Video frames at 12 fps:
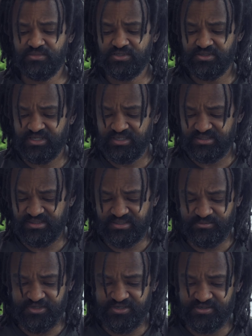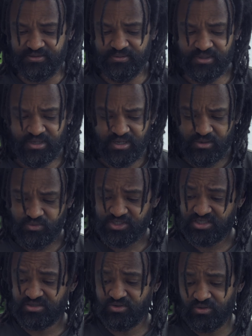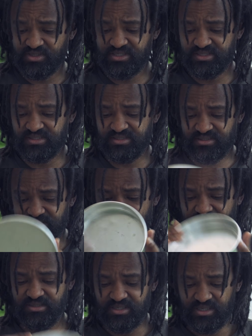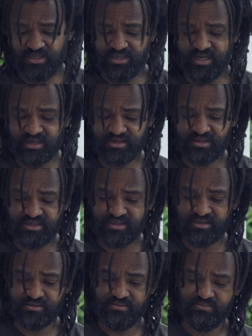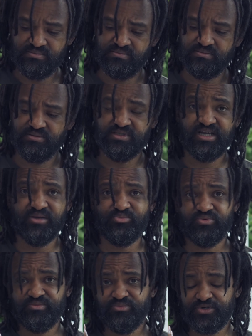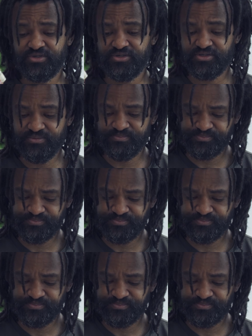cooking system here, which is cool. This is alcohol type burner,